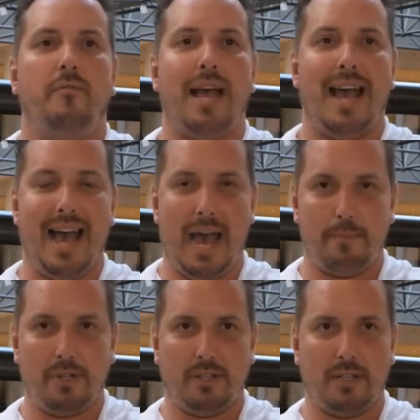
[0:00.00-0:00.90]

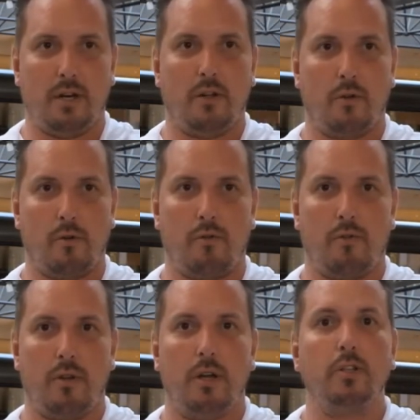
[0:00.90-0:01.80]
happily on Earth
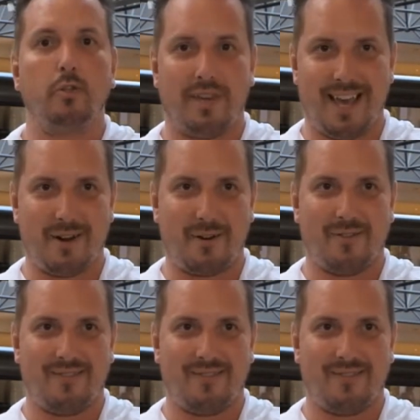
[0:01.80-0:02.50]
together.